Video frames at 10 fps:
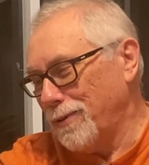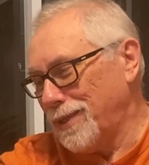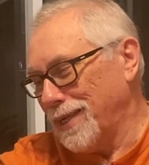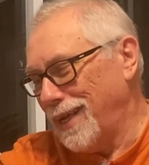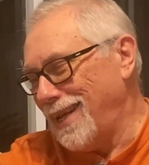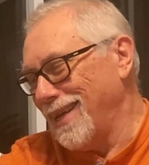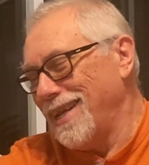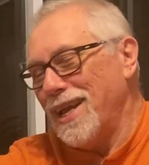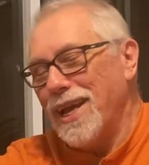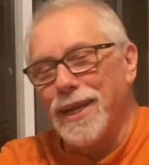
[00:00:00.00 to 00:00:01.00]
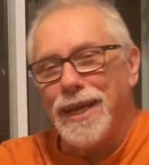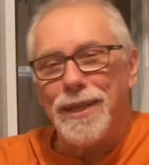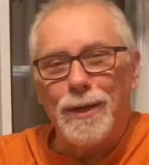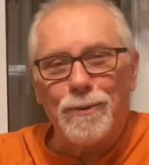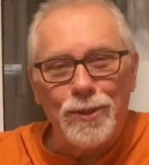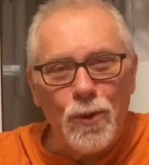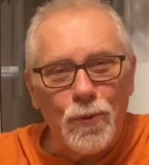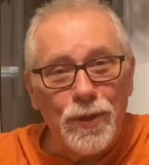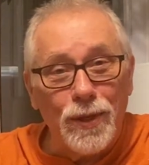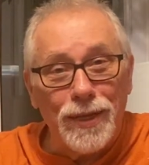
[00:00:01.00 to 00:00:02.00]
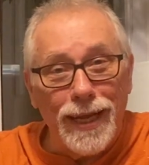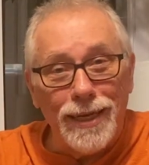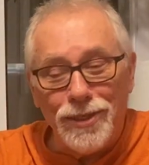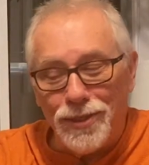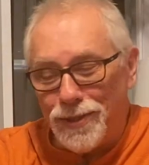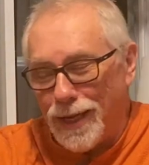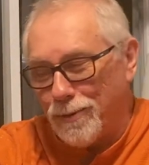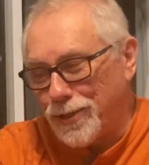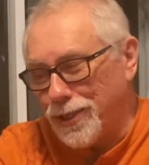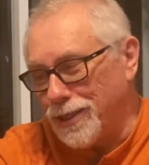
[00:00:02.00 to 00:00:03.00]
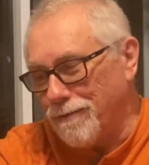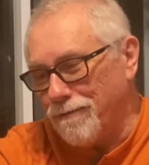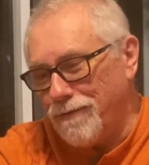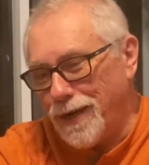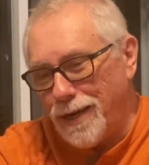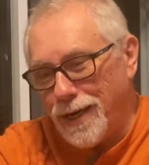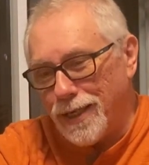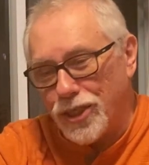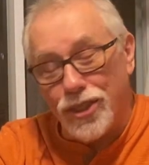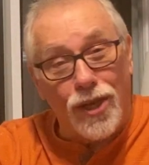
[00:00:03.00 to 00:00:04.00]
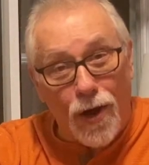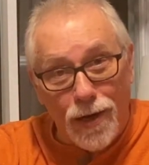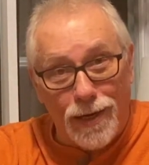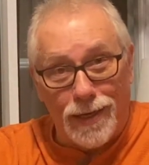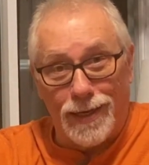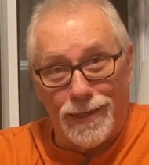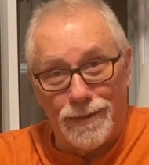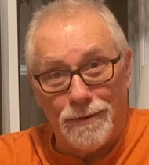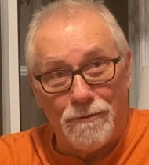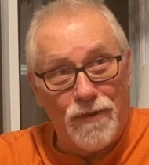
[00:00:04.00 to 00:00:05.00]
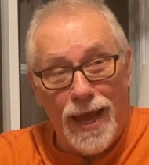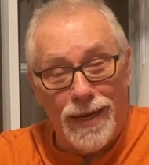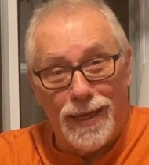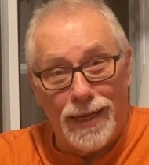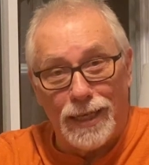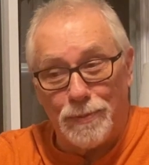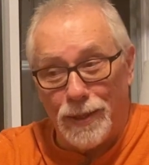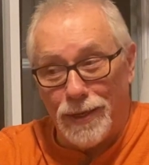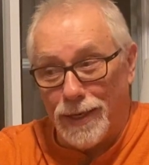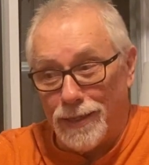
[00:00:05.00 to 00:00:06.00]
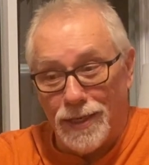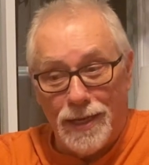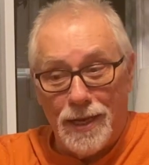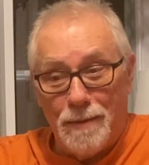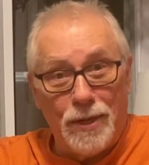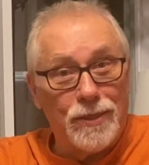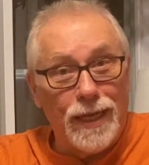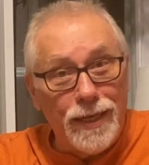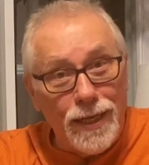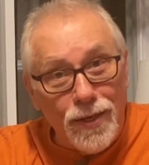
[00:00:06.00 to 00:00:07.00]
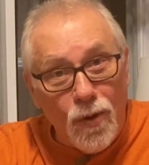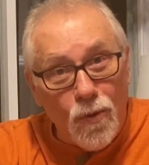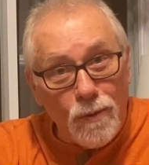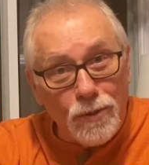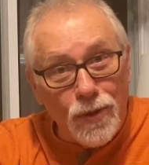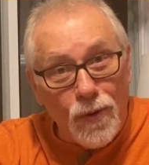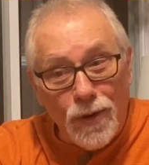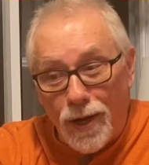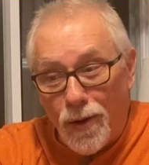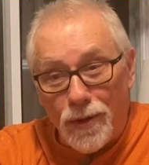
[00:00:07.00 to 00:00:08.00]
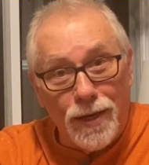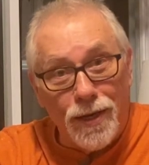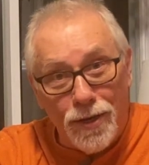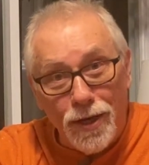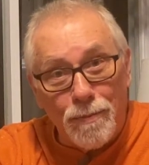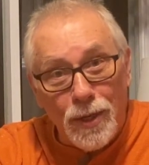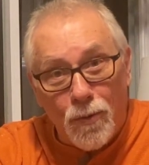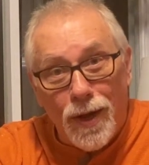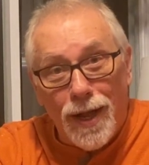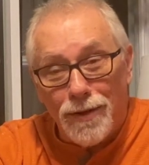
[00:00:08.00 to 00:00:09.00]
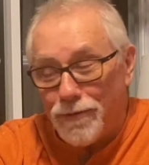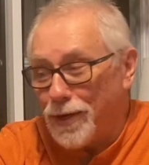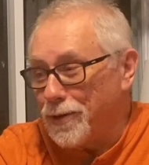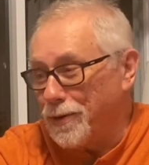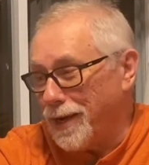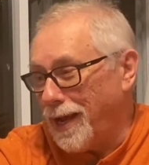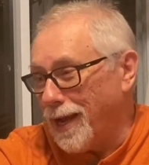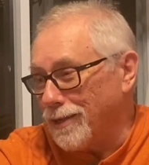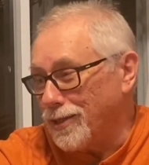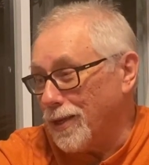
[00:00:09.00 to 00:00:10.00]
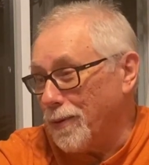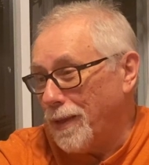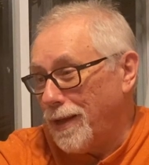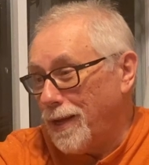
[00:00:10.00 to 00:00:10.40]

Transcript: was again, there was no real danger. That was just a very startling, frightening experience because I didn't know what was going on, and it took me a while to figure it out. So